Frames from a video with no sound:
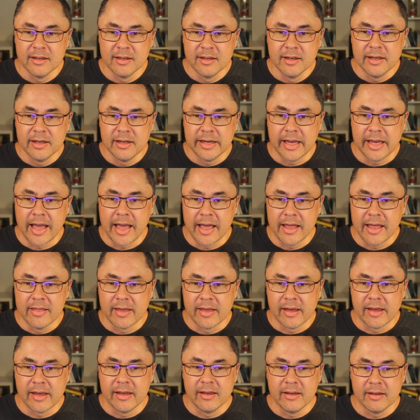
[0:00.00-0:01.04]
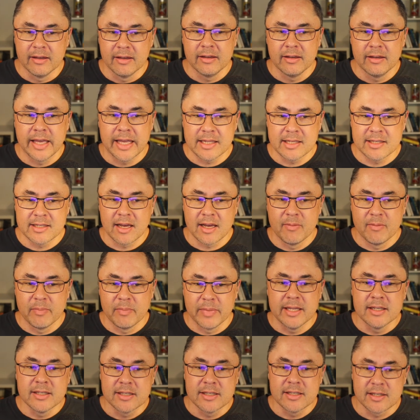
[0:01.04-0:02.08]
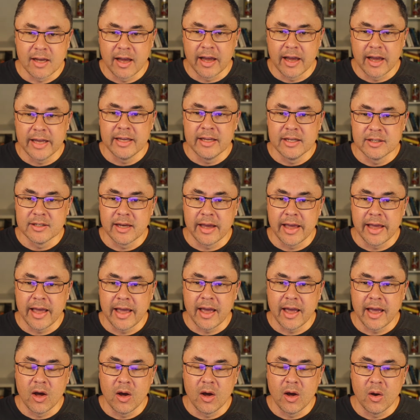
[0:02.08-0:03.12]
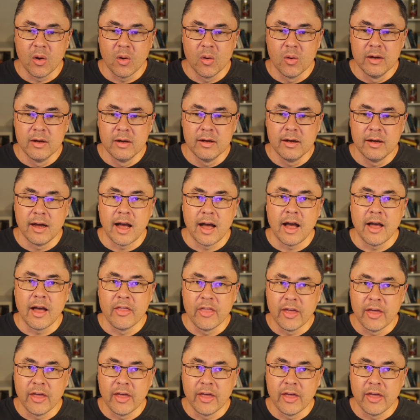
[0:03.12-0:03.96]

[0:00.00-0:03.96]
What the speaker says: And they get some insight into how other